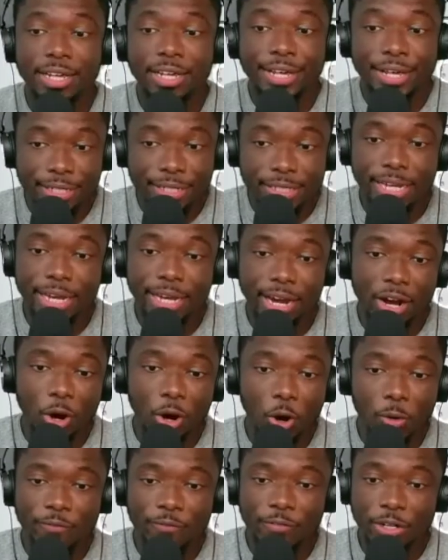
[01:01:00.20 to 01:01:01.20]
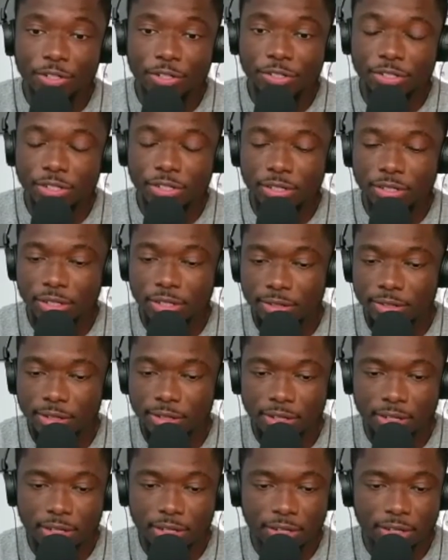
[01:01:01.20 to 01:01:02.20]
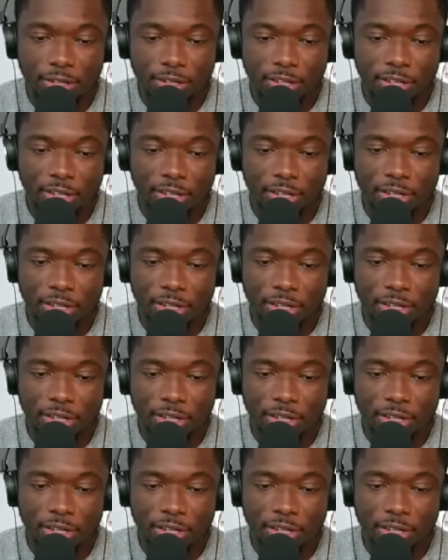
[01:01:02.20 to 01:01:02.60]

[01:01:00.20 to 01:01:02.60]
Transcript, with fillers: take care of home first. Right.